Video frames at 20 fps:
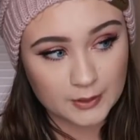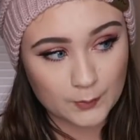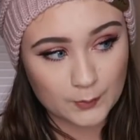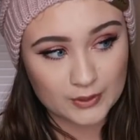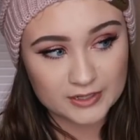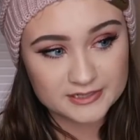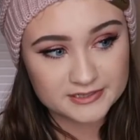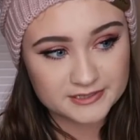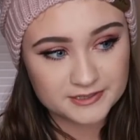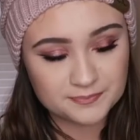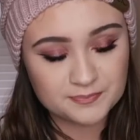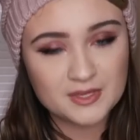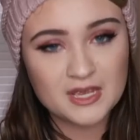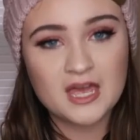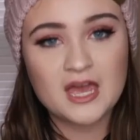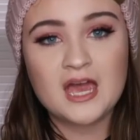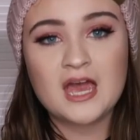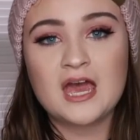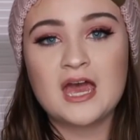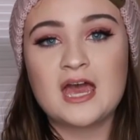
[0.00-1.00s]
what?
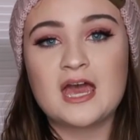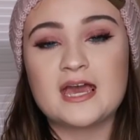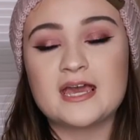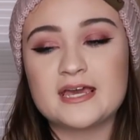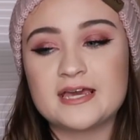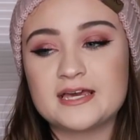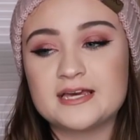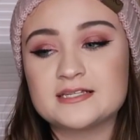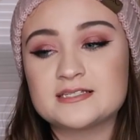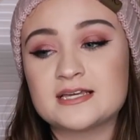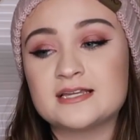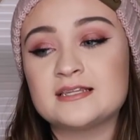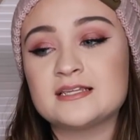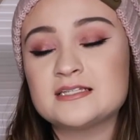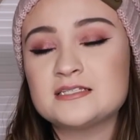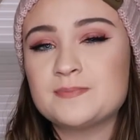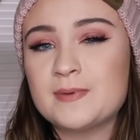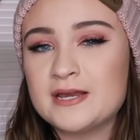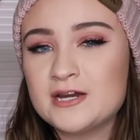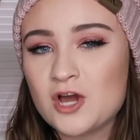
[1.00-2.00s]
And
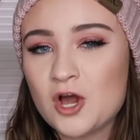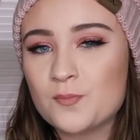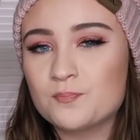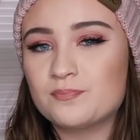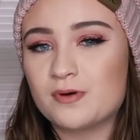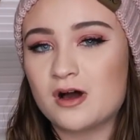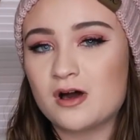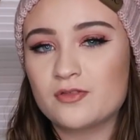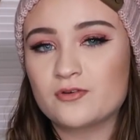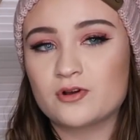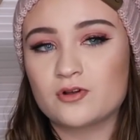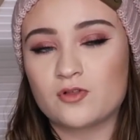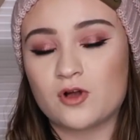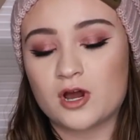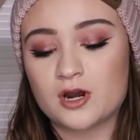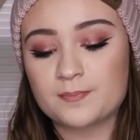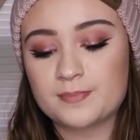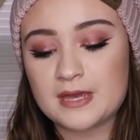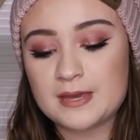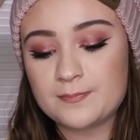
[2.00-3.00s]
this may not bother a
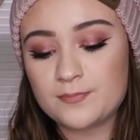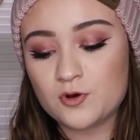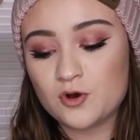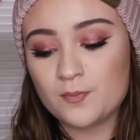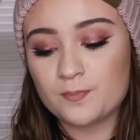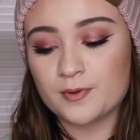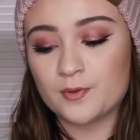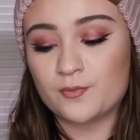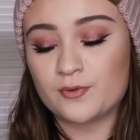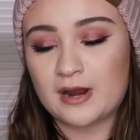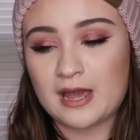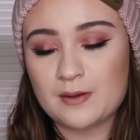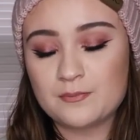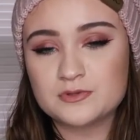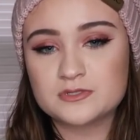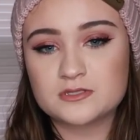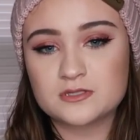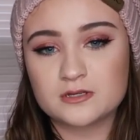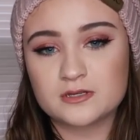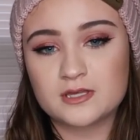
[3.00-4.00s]
lot of people, but when I
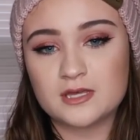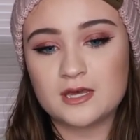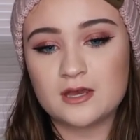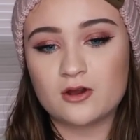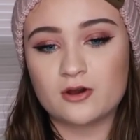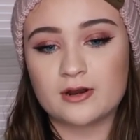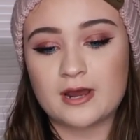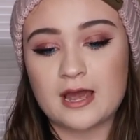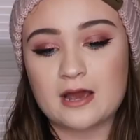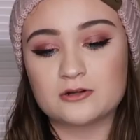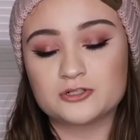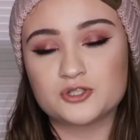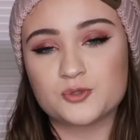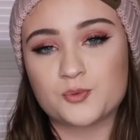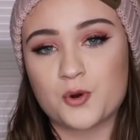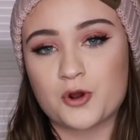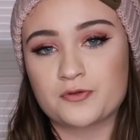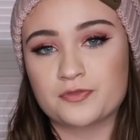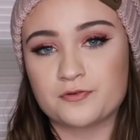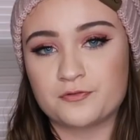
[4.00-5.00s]
was looking on how to
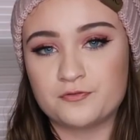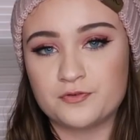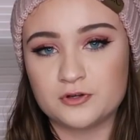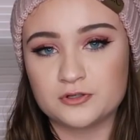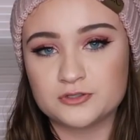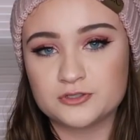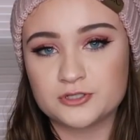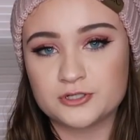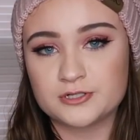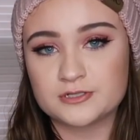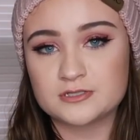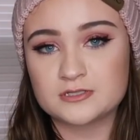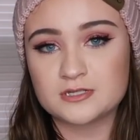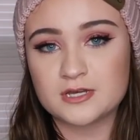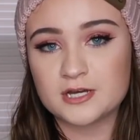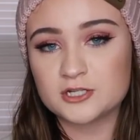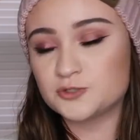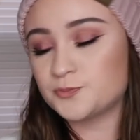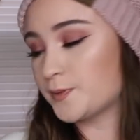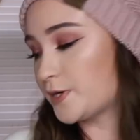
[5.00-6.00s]
work the filter and
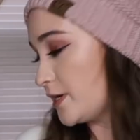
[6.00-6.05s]
such,